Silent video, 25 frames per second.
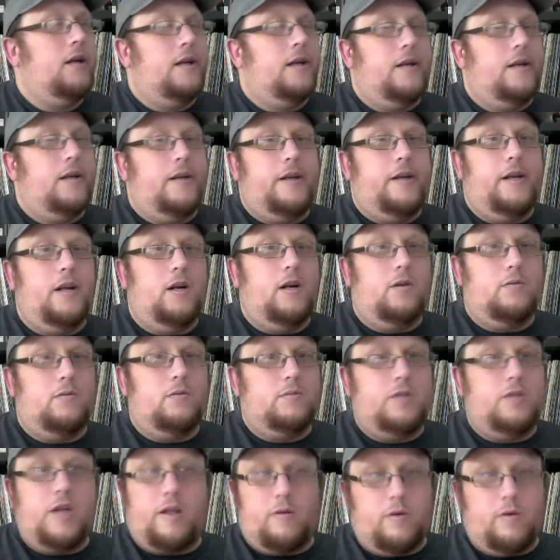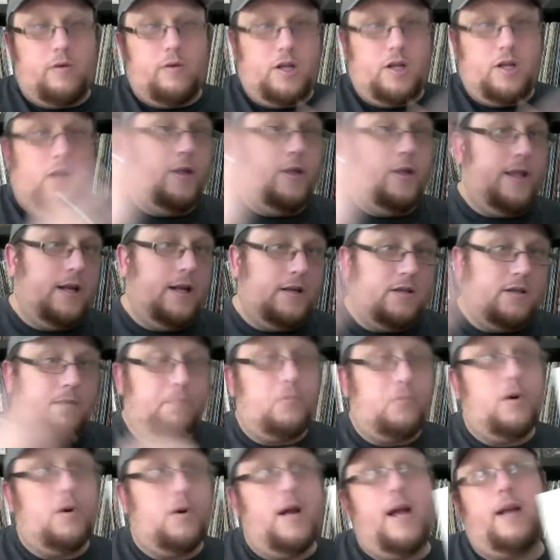You know, Jethro Tull with Thick as a
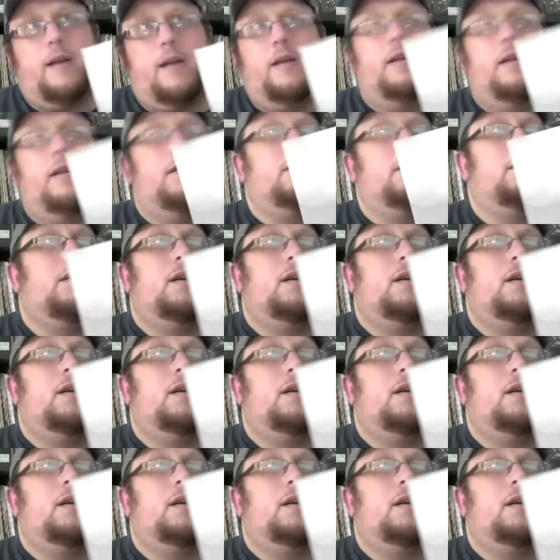Brick, and